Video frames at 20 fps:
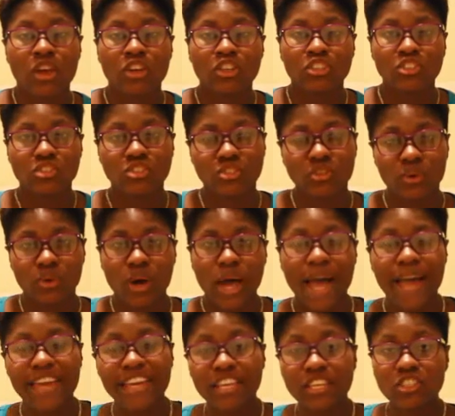So
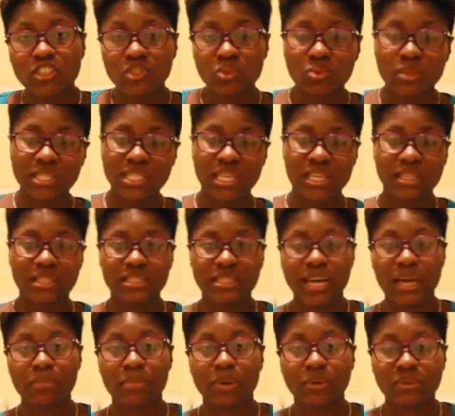I just want to take the
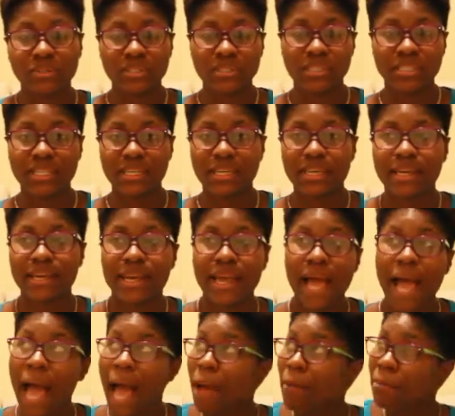time out to say
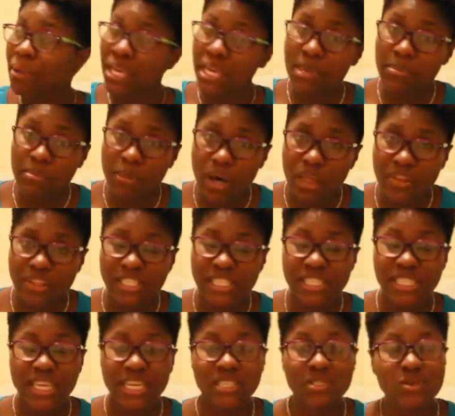Happy
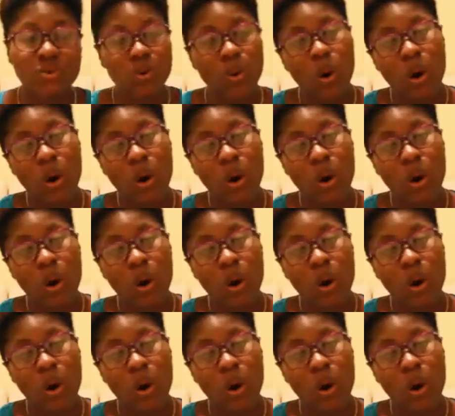Mother's Day to